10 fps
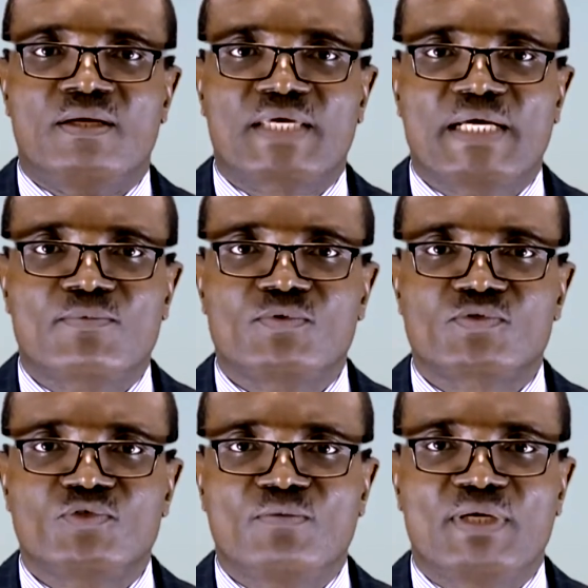
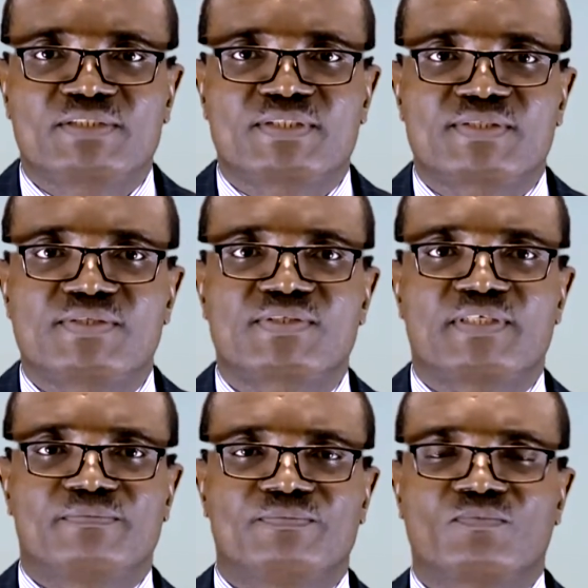Cameroon's new monetary
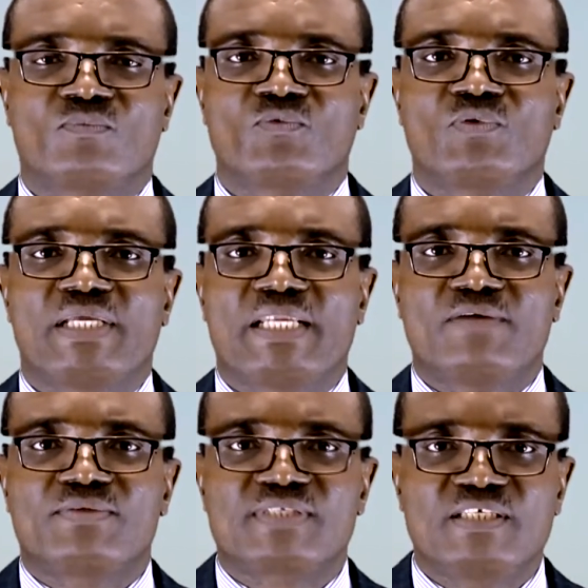system will allow
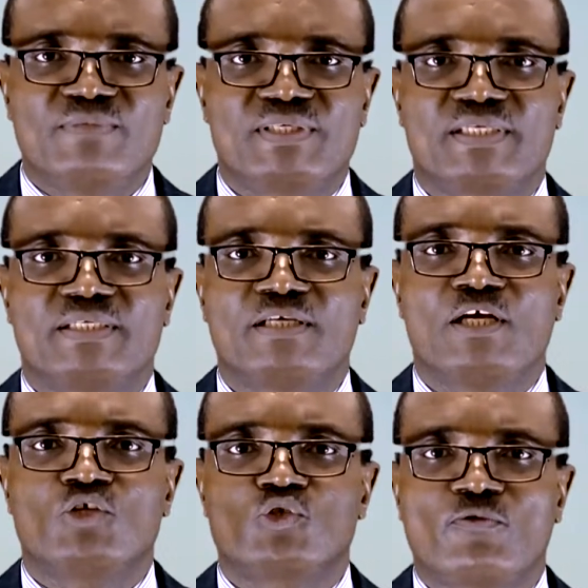the CBK
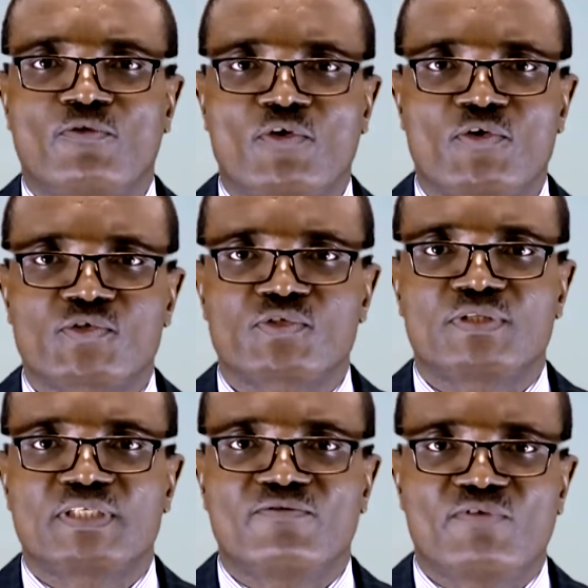to focus on
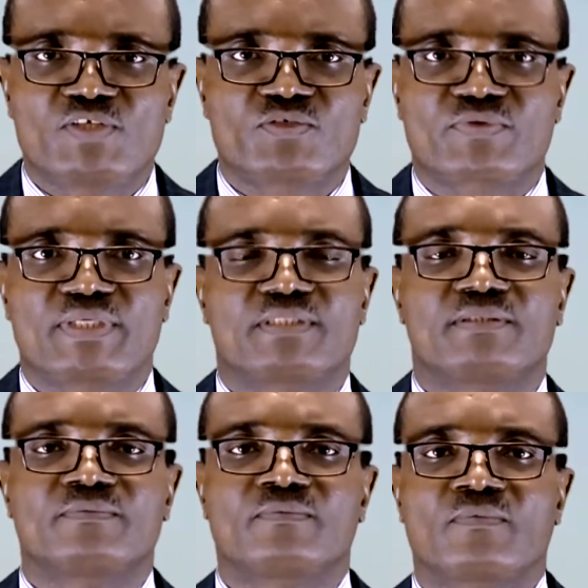the inflation
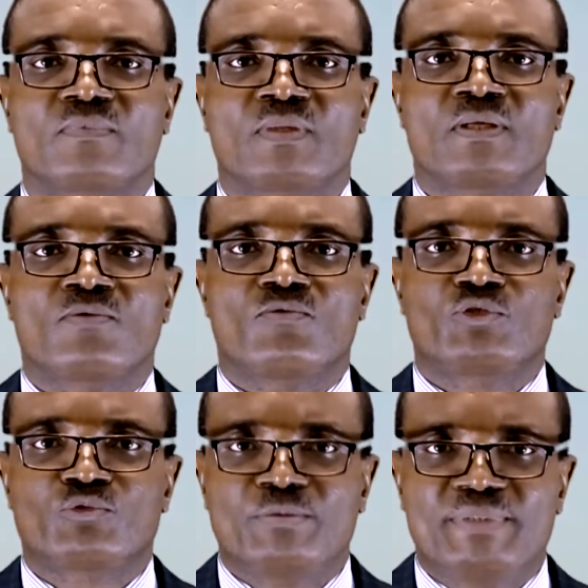rate,
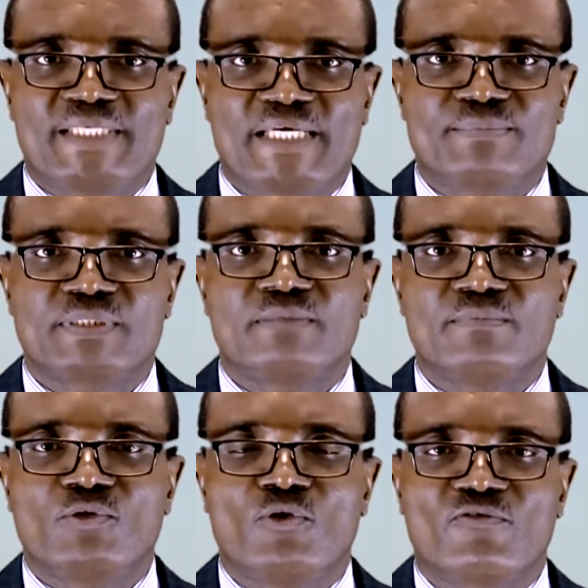which will be kept
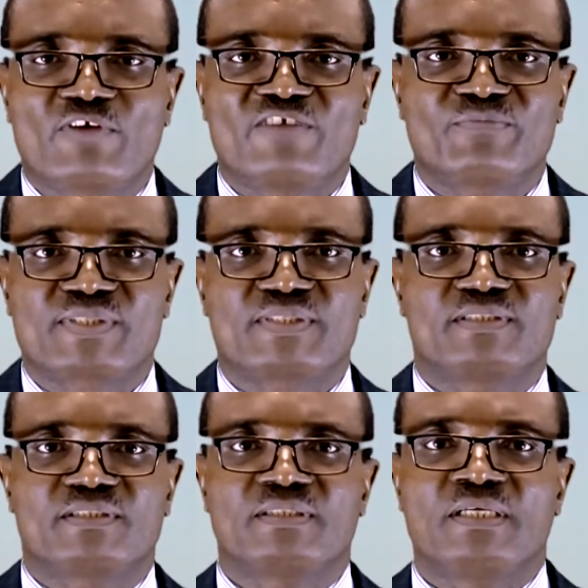below
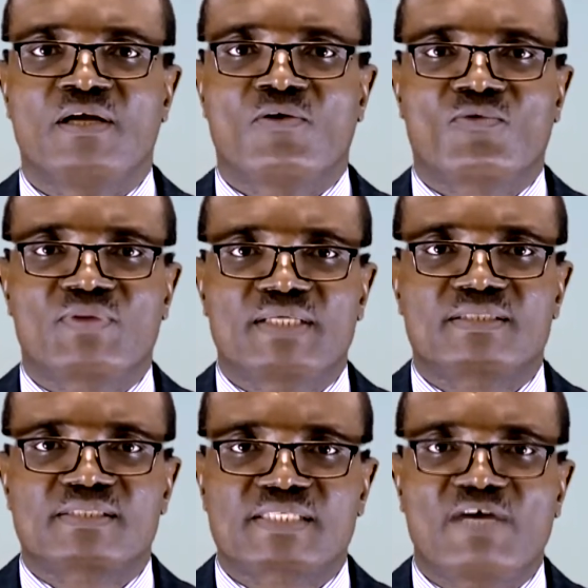5% without
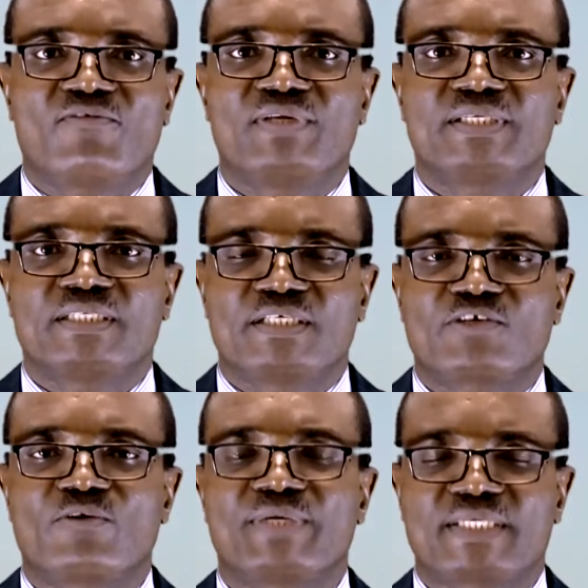stifling
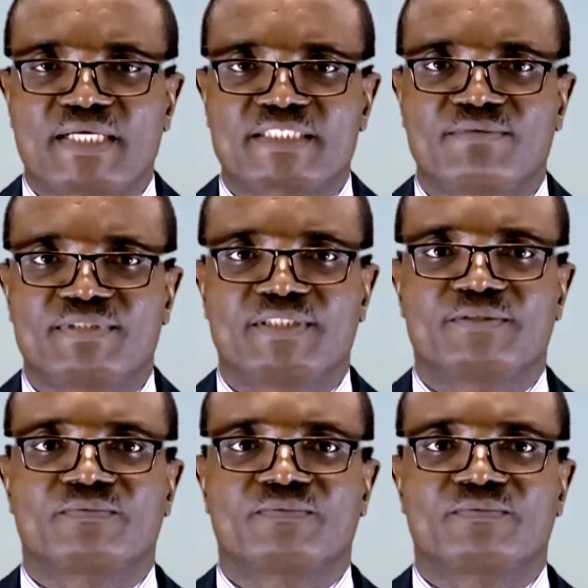economic activity.